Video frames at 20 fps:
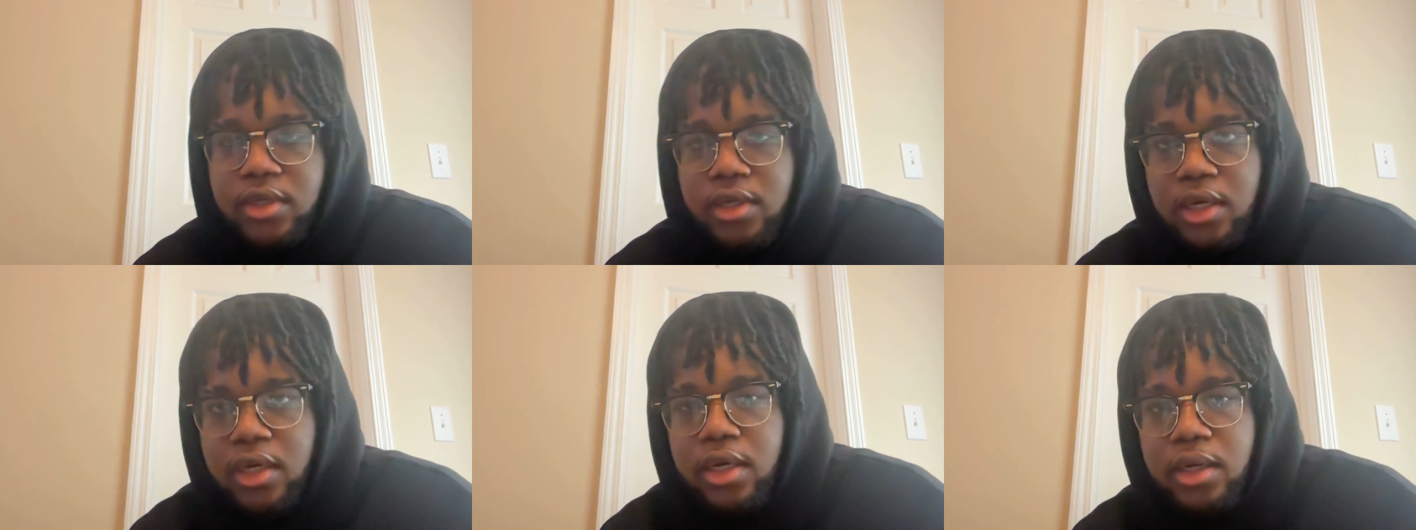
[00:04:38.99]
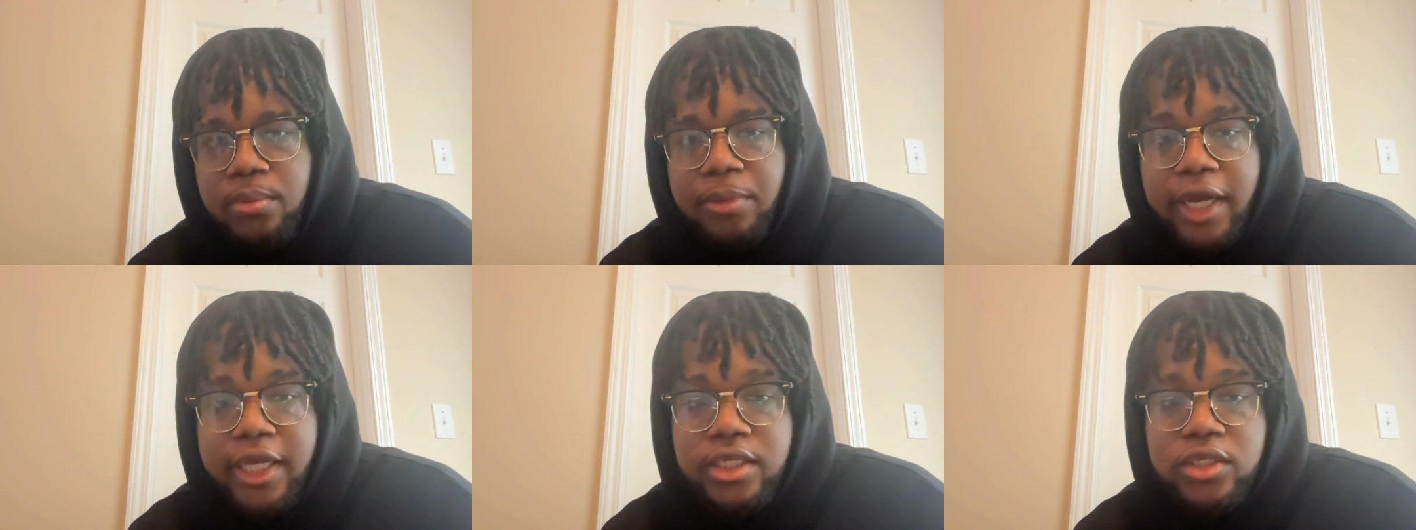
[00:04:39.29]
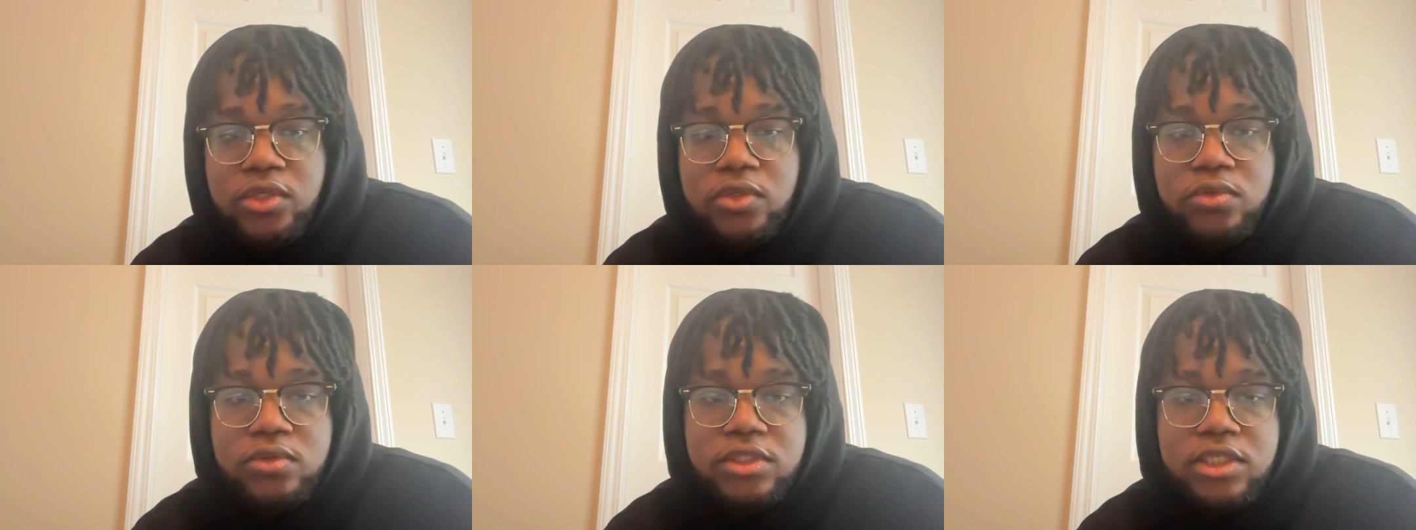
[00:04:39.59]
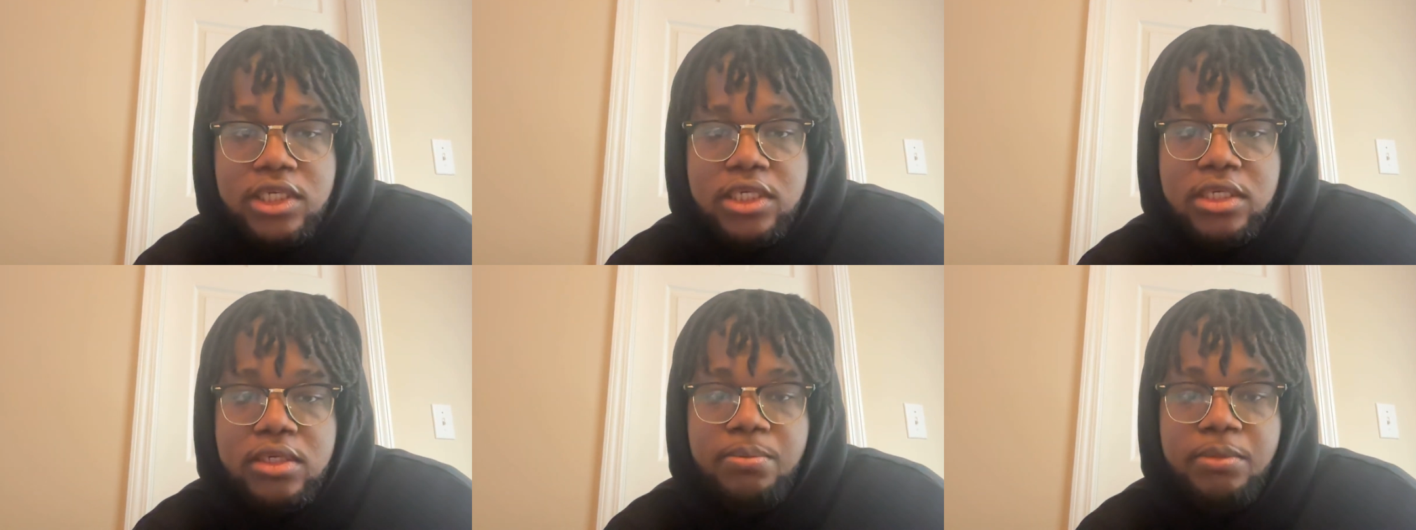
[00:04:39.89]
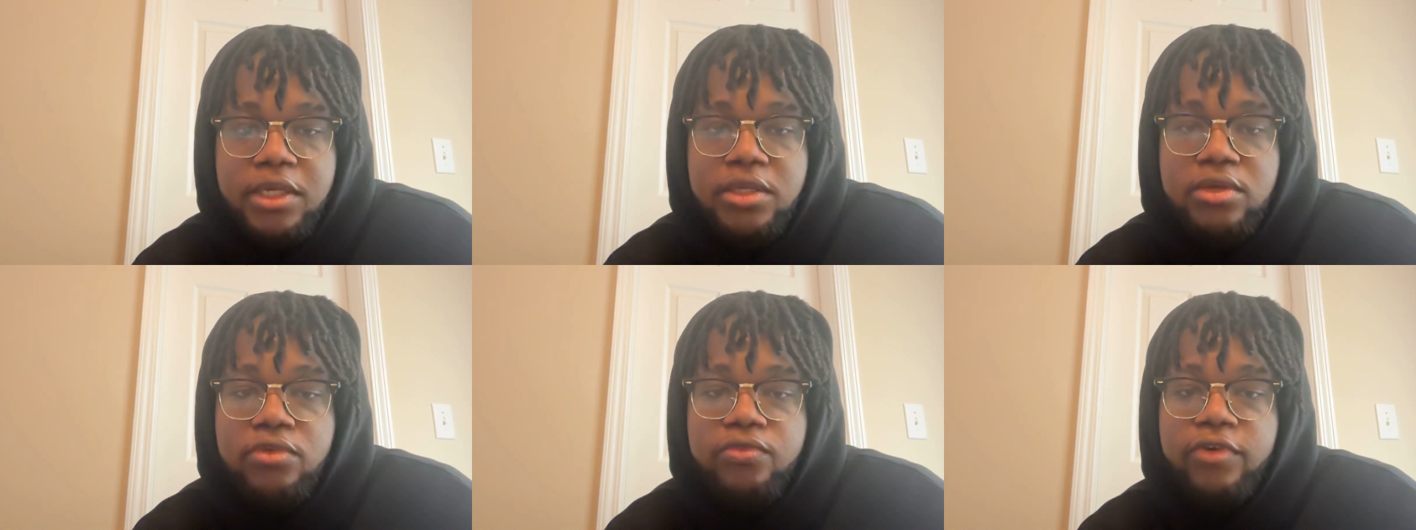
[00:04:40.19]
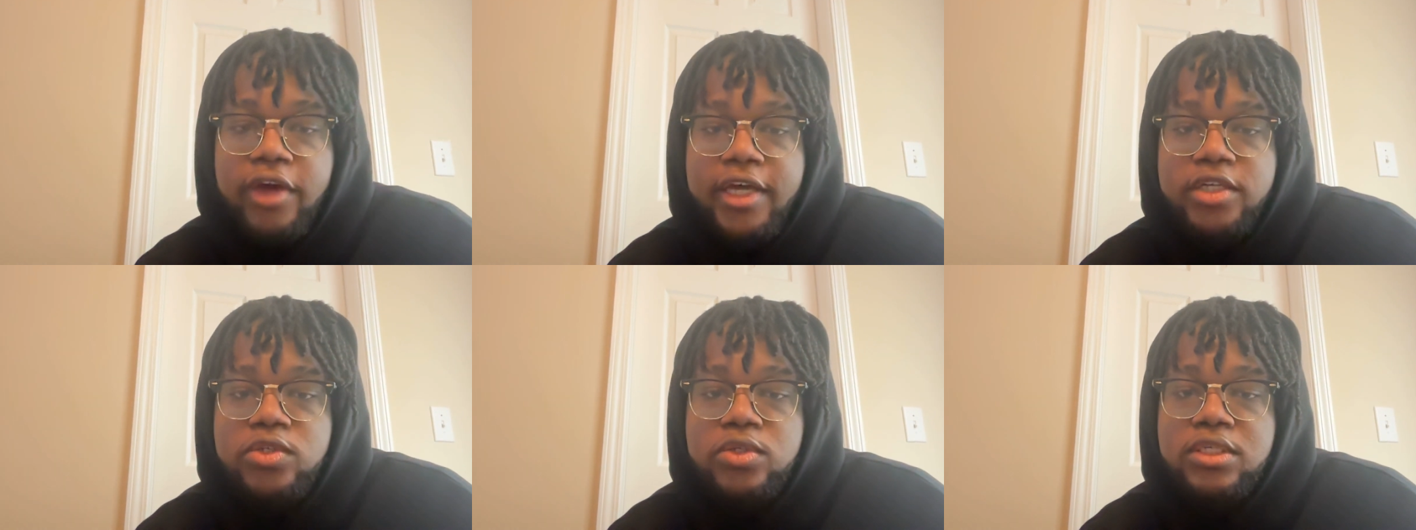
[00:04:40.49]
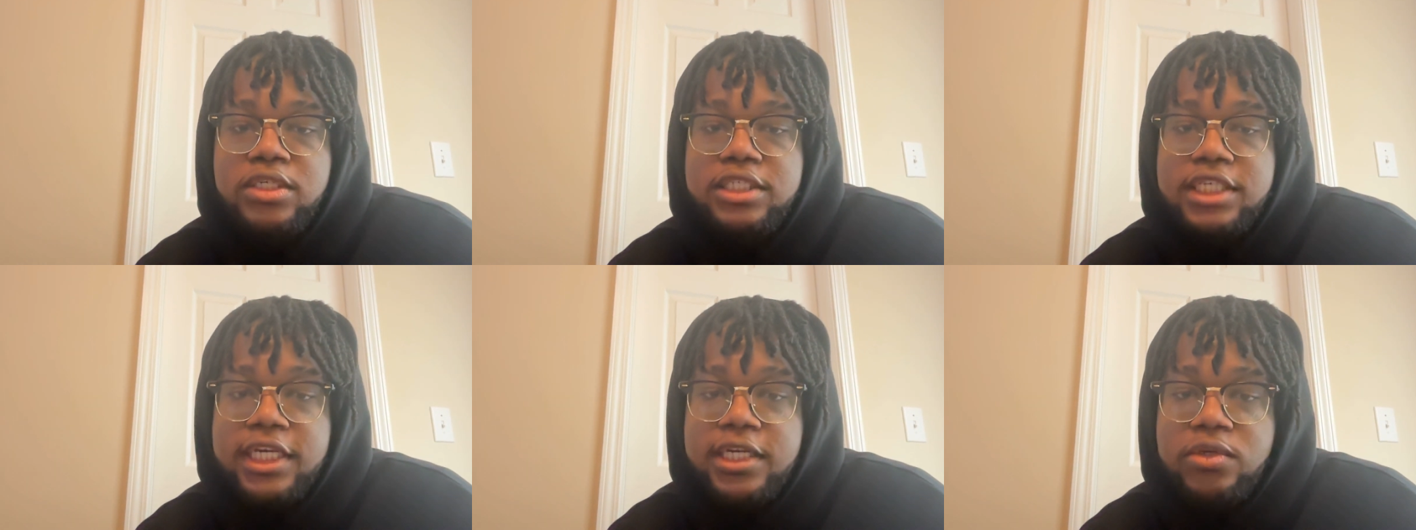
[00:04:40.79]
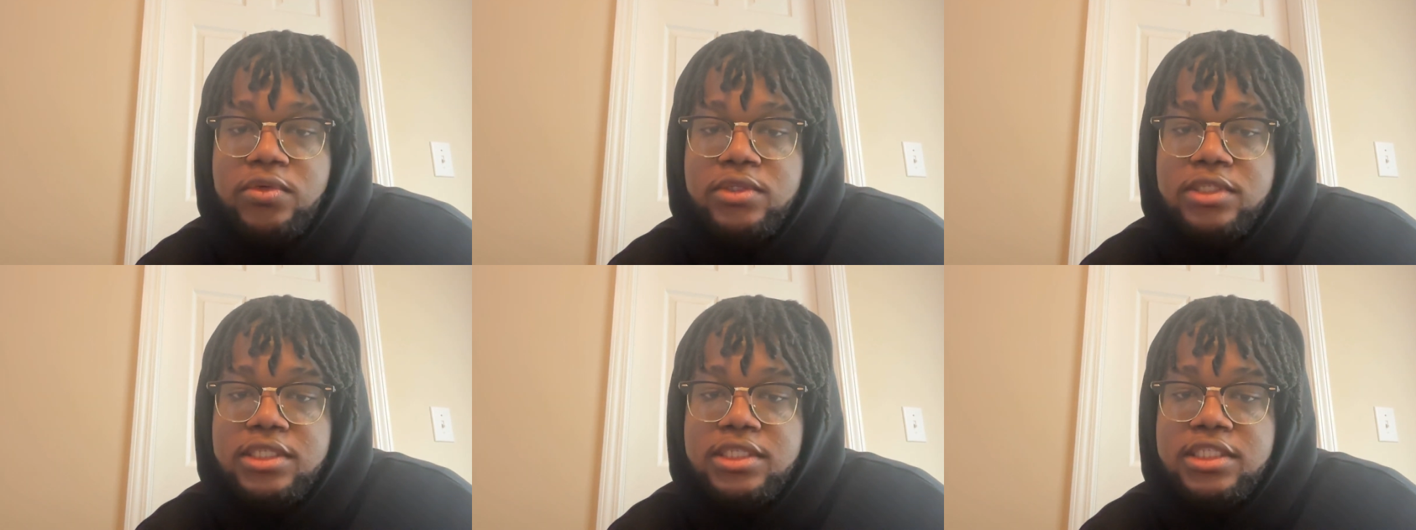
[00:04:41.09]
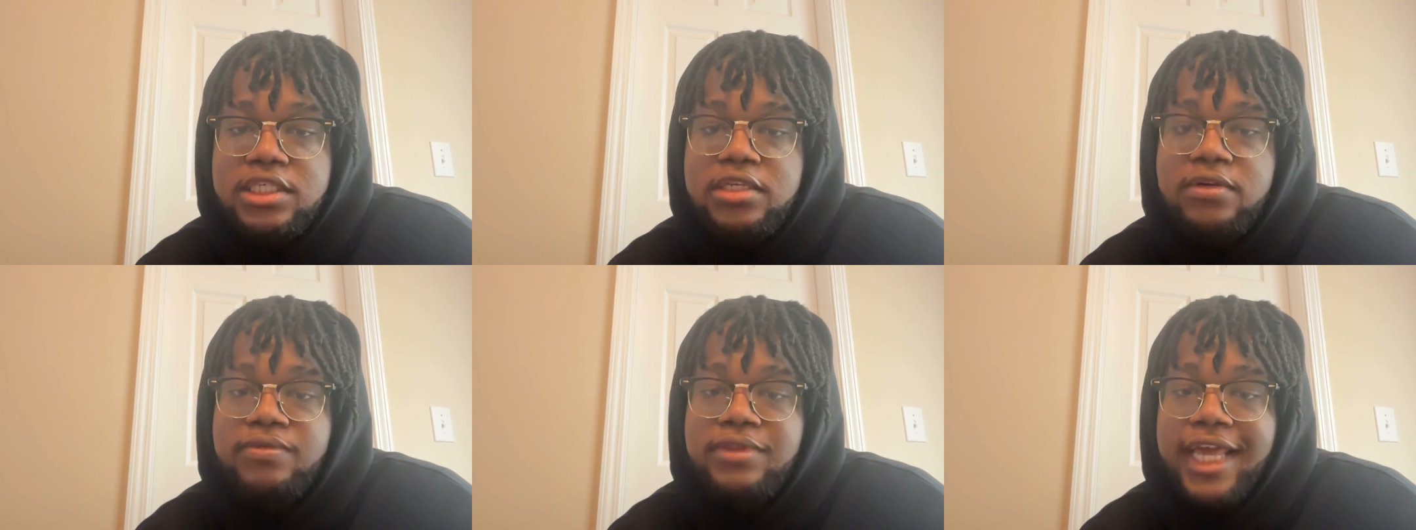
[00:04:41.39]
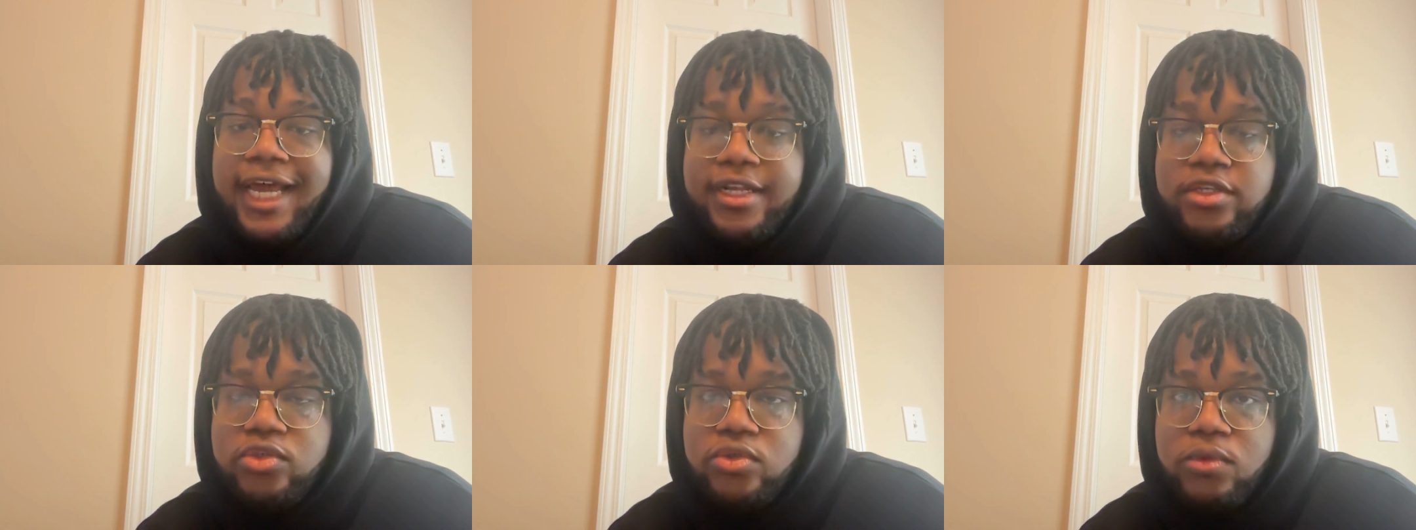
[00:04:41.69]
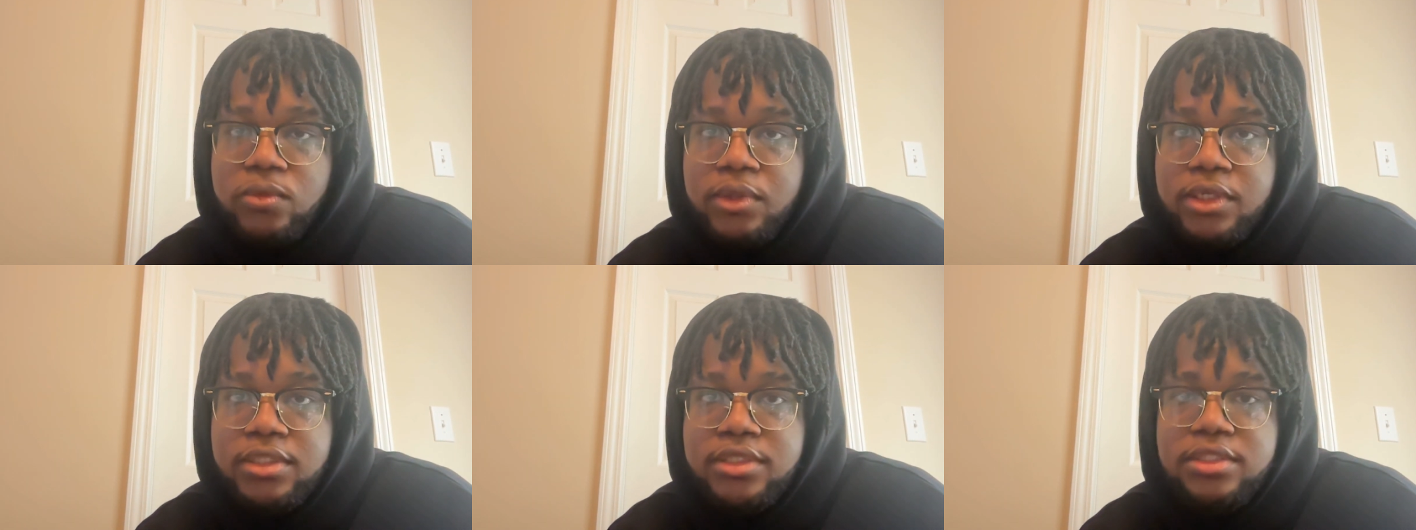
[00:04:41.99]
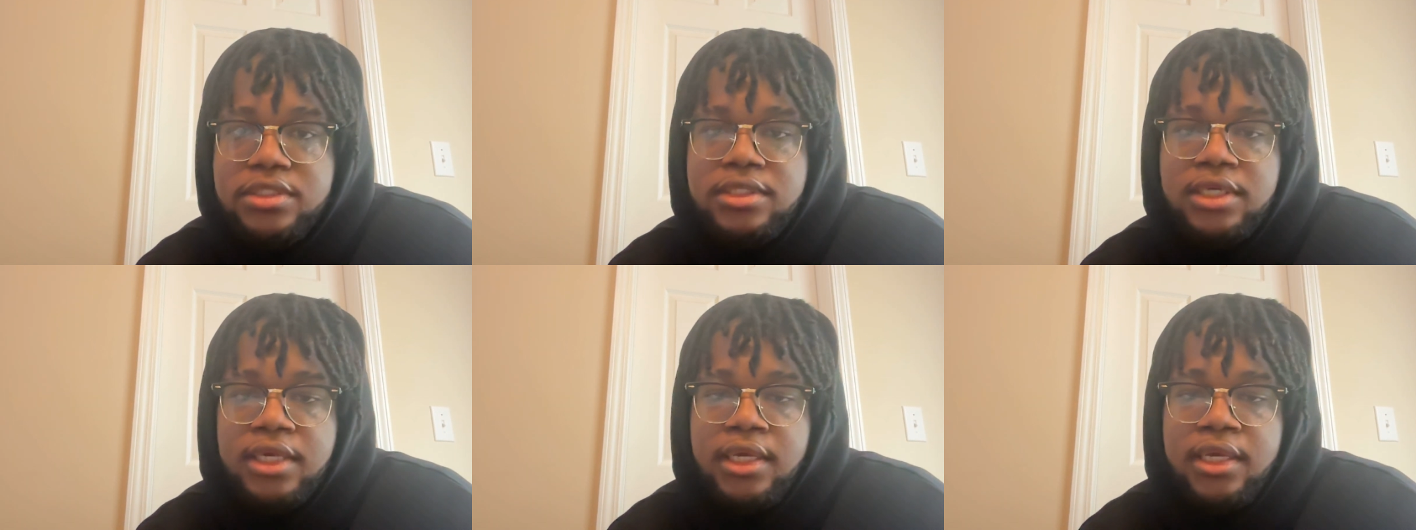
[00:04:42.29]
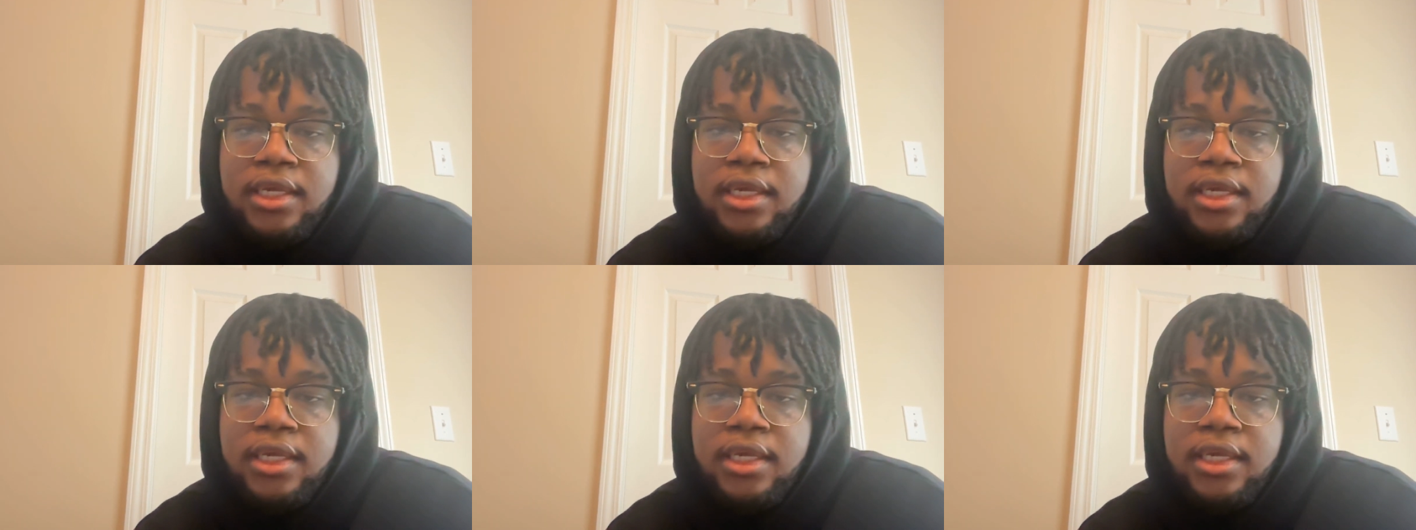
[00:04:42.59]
By using manufactured containers instead of natural ones,